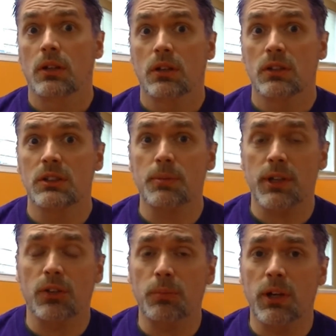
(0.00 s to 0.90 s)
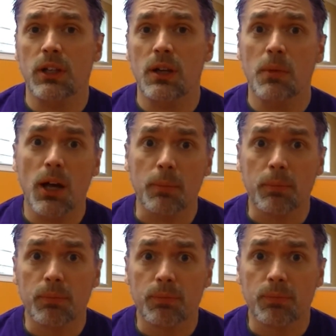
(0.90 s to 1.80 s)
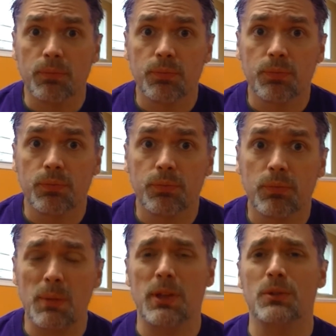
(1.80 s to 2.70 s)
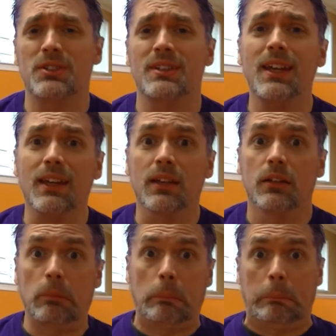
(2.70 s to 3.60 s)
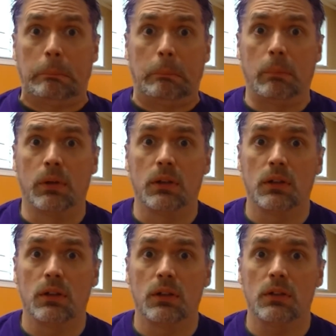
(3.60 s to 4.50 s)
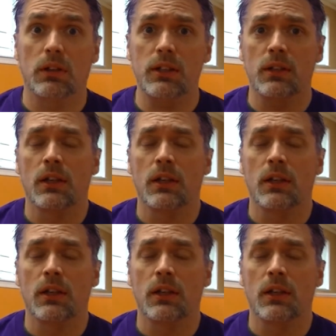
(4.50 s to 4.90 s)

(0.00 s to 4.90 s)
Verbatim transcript: Something else might have come up. Maybe they were sick. Alright?